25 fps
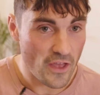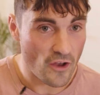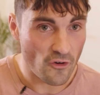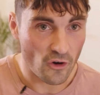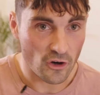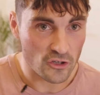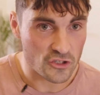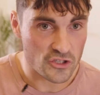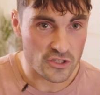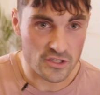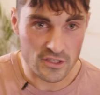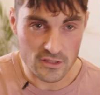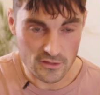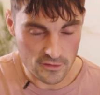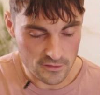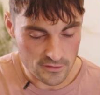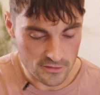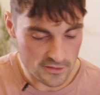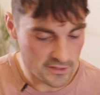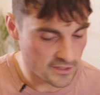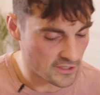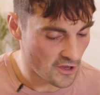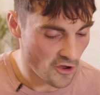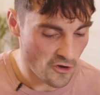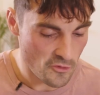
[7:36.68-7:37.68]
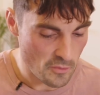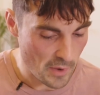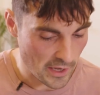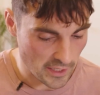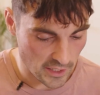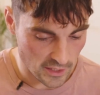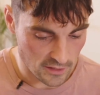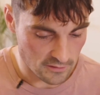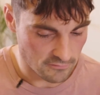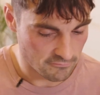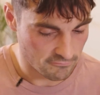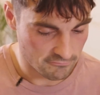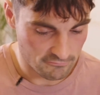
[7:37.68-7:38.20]
There are just so
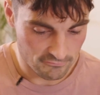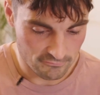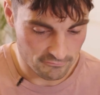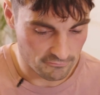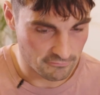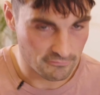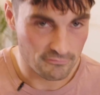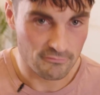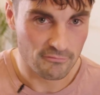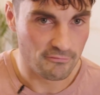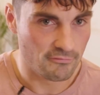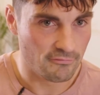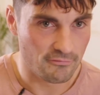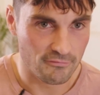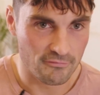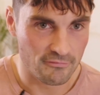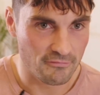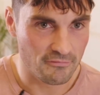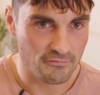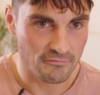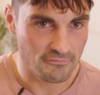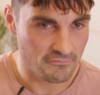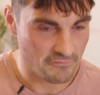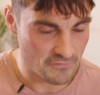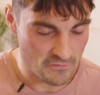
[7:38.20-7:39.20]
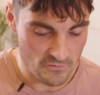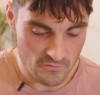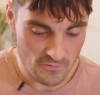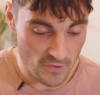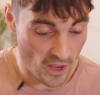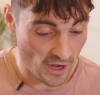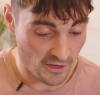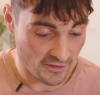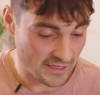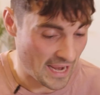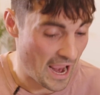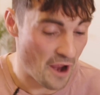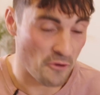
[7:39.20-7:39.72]
many,
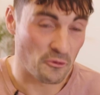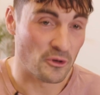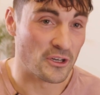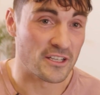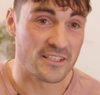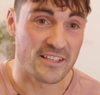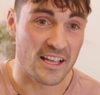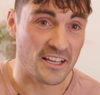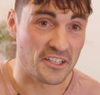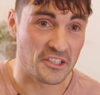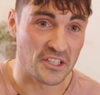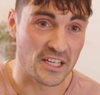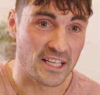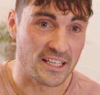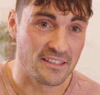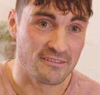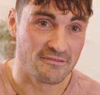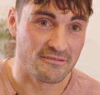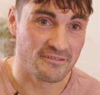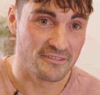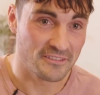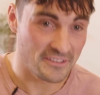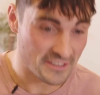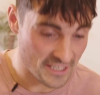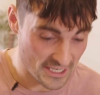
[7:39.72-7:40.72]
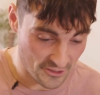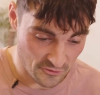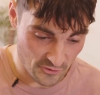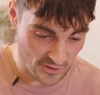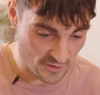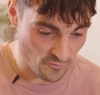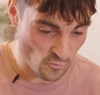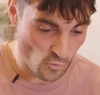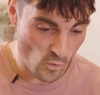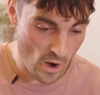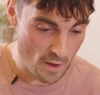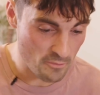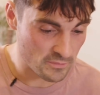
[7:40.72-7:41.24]
like countless actually.
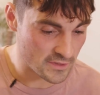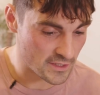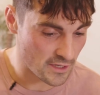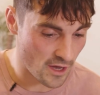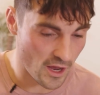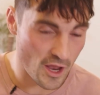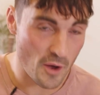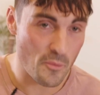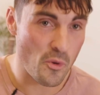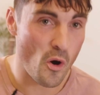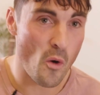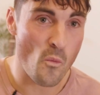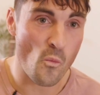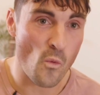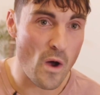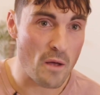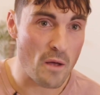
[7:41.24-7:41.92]
Literally website upon